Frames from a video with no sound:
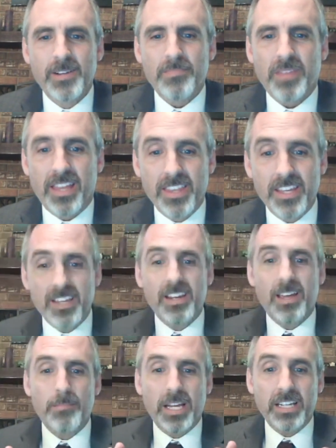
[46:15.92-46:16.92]
And then
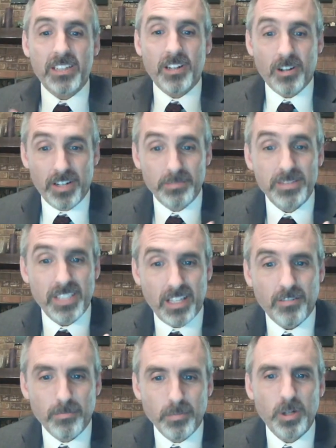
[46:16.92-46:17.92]
Ambedkar
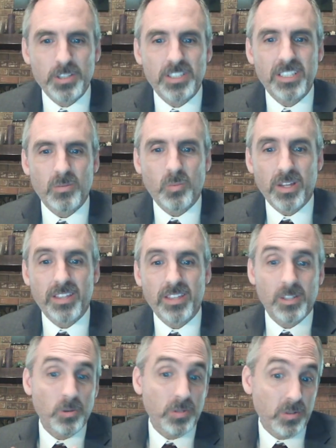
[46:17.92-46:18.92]
himself merged it with his
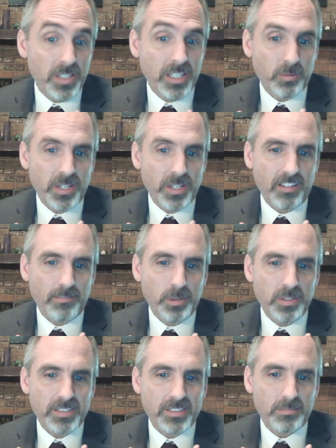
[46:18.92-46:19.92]
own unique reading of
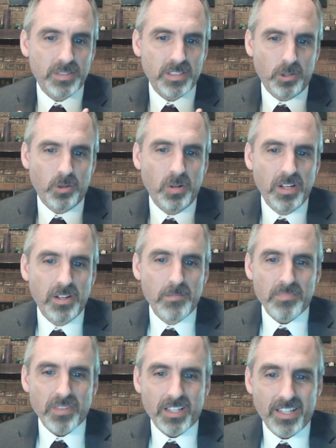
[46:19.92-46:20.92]
Buddhism. So,
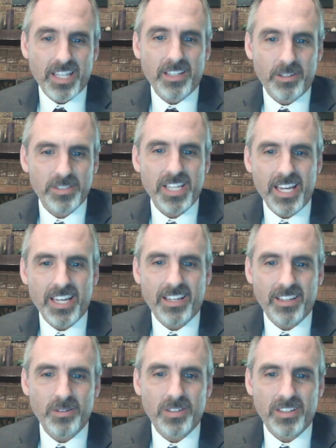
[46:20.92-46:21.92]
like you're saying,
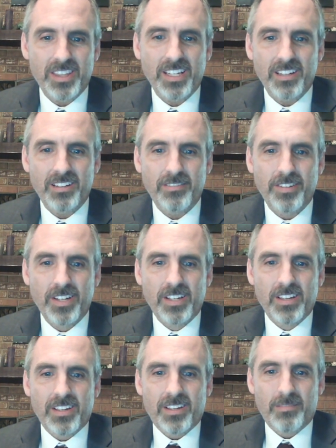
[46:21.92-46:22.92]
you could think of
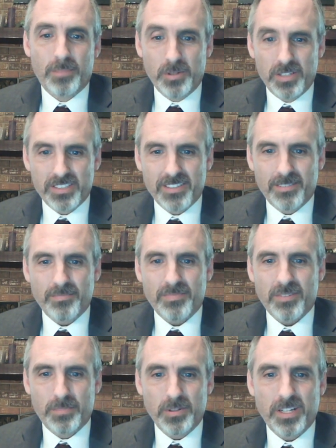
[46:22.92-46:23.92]
Buddha
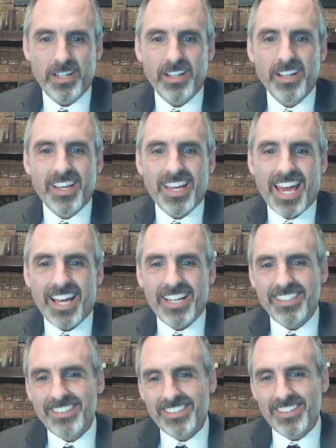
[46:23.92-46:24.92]

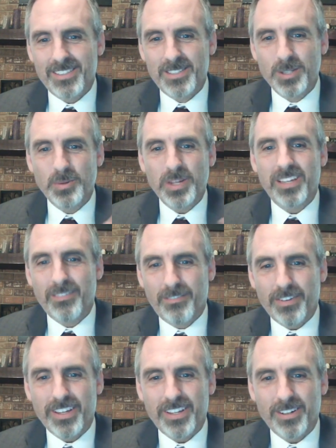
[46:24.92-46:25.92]
as a Deweyan
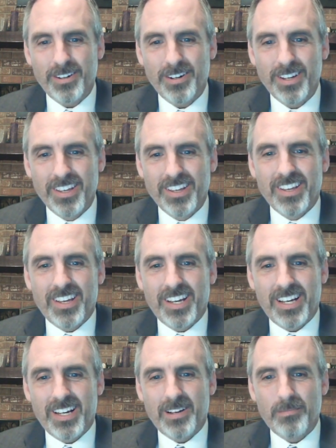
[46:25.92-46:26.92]
figure,
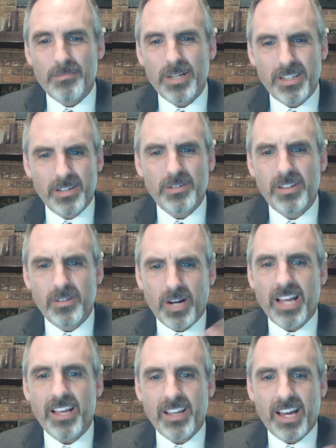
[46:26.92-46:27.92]
but
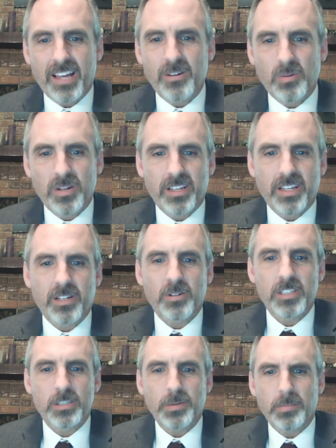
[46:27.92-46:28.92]
I don't want to
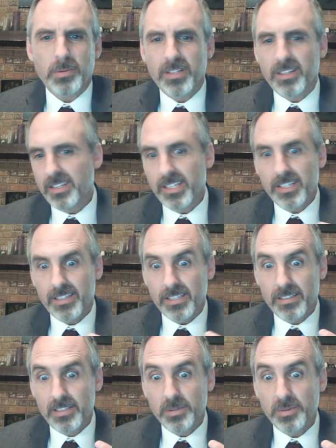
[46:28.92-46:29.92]
encourage people to think
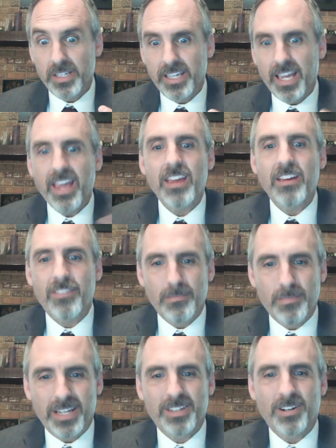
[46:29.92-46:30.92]
that Dewey gave
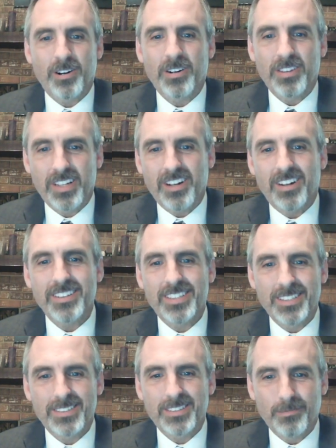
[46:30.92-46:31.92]
Ambedkar the
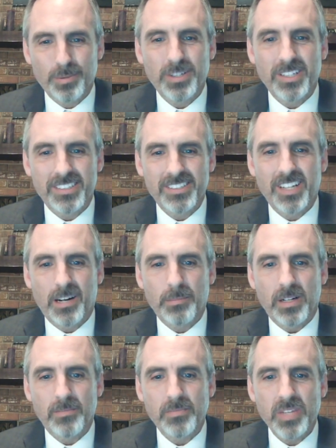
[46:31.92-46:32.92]
contents of Buddha and his
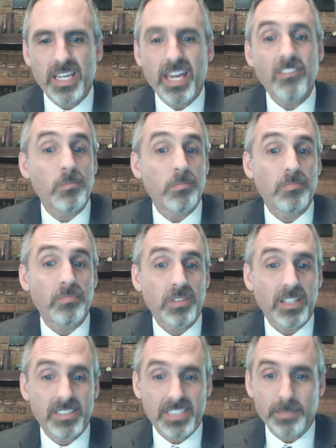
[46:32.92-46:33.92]
Dhamma. He gave him
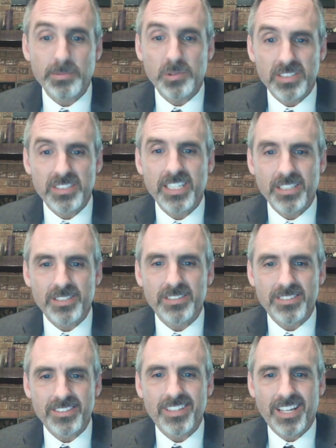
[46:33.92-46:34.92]
conceptual
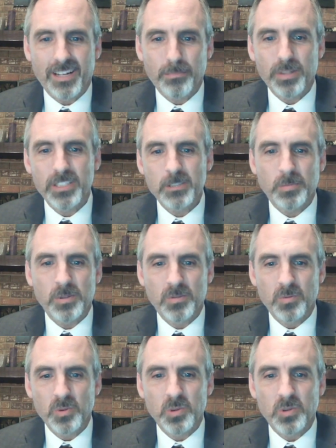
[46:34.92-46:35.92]
distinctions like principle and
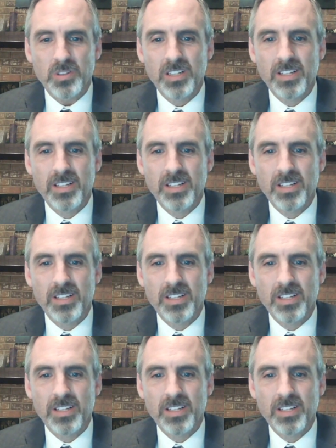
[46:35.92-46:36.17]
rule.